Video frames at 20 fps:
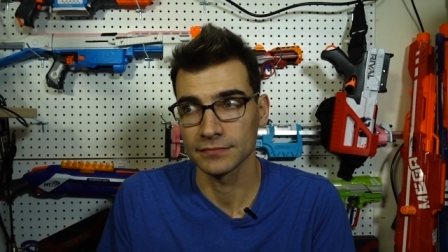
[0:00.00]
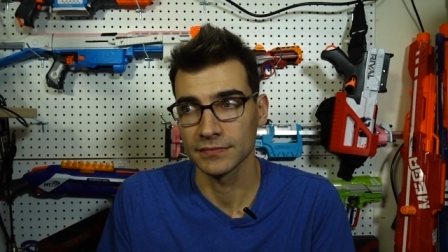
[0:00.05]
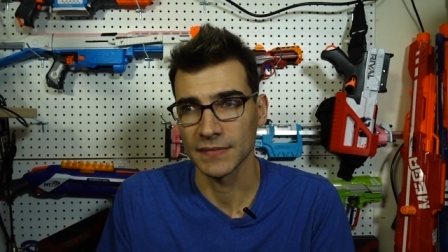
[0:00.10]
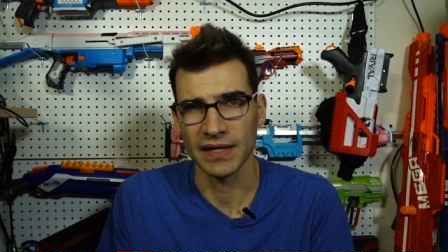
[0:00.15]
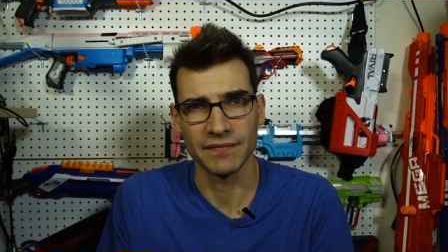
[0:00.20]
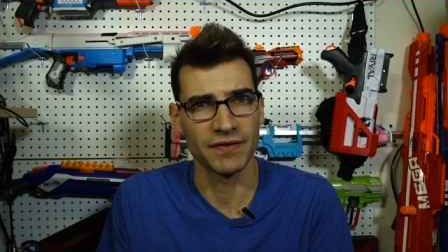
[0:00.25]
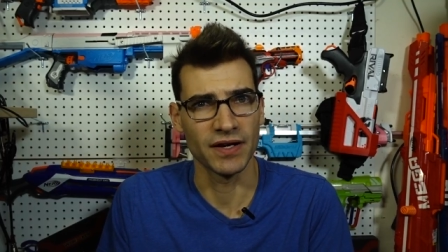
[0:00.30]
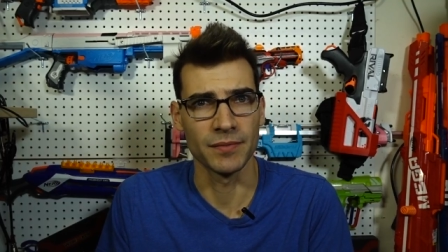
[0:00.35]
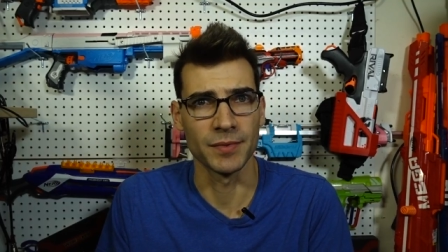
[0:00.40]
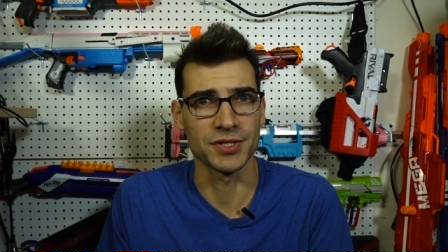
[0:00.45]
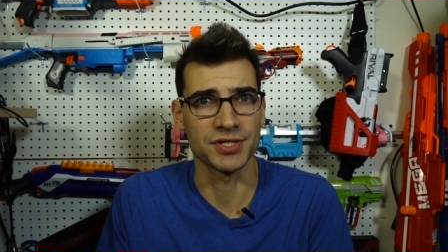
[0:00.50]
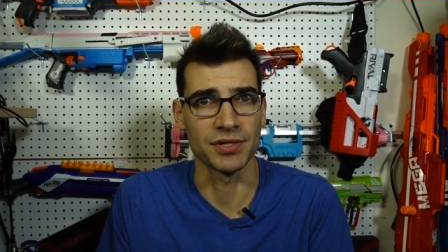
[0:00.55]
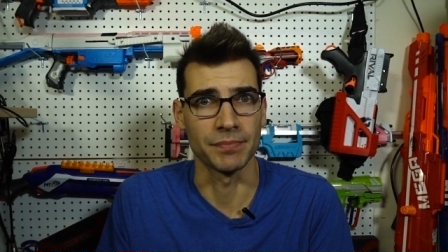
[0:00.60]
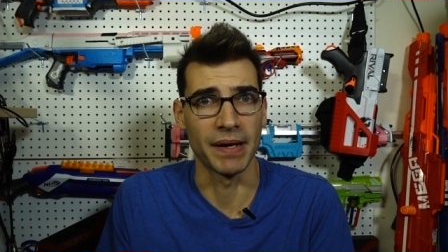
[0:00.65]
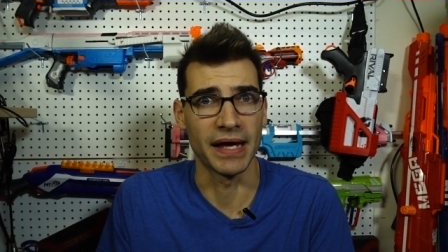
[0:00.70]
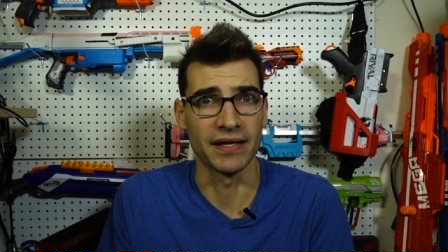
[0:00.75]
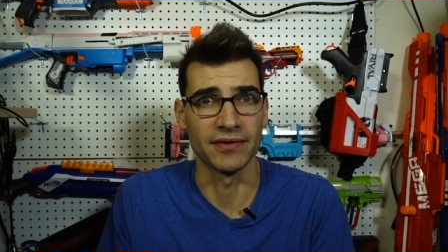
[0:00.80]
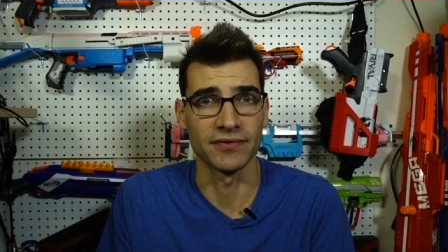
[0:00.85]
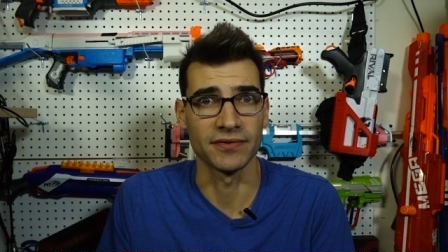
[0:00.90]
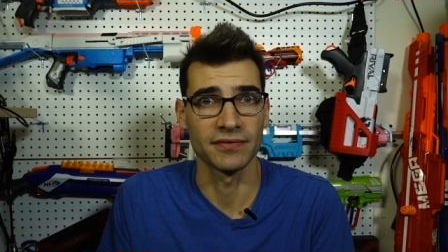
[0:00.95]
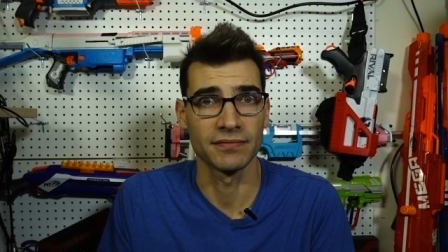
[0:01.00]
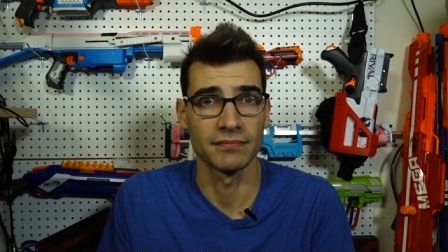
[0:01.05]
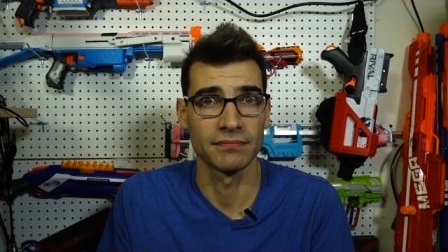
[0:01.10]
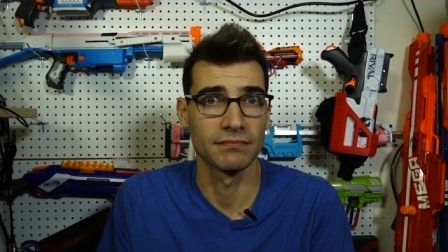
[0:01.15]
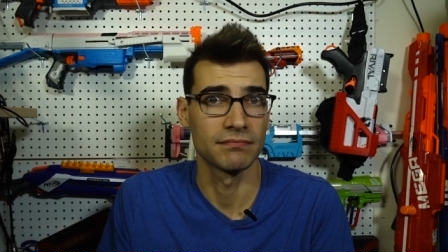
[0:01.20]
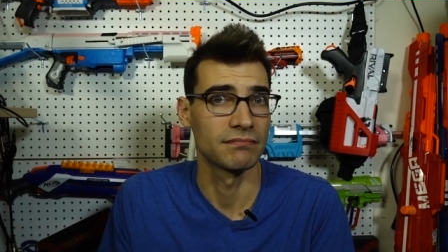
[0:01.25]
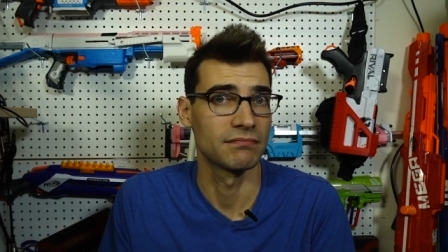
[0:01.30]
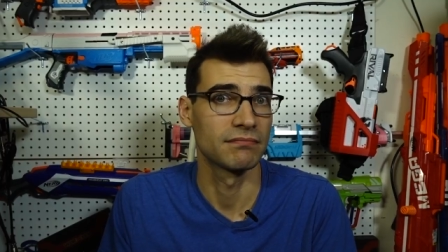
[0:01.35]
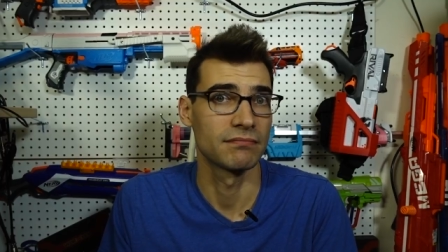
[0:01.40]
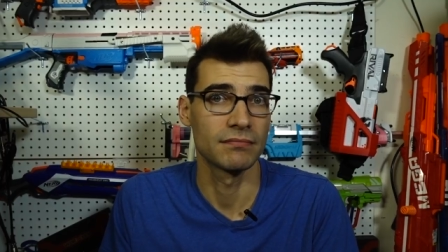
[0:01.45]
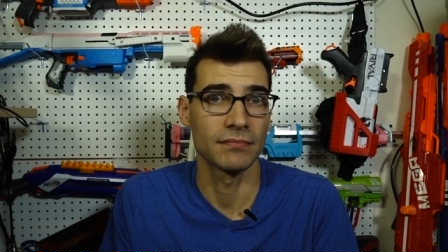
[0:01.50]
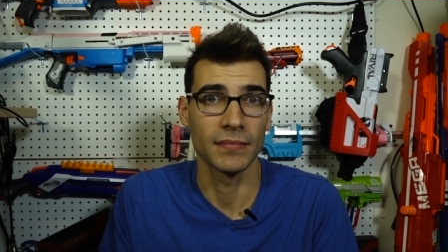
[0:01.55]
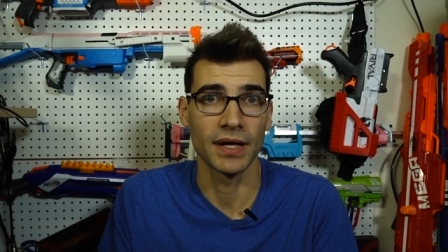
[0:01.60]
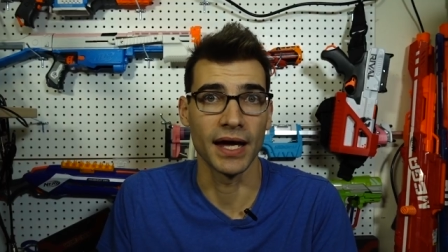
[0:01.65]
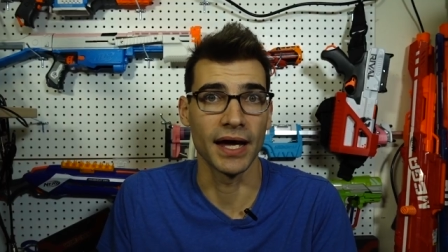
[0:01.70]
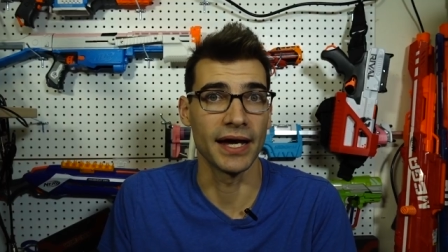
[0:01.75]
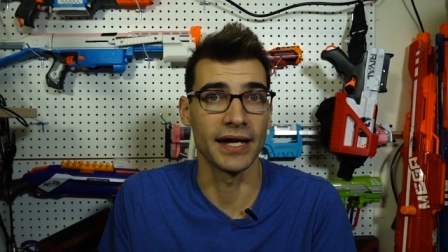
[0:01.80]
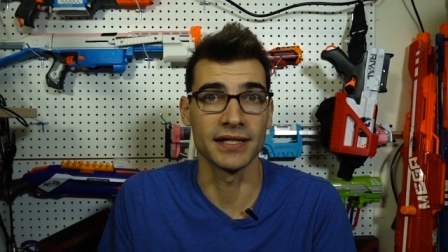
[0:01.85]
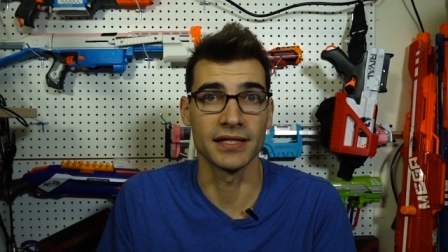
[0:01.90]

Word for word: That very much depends. Uh,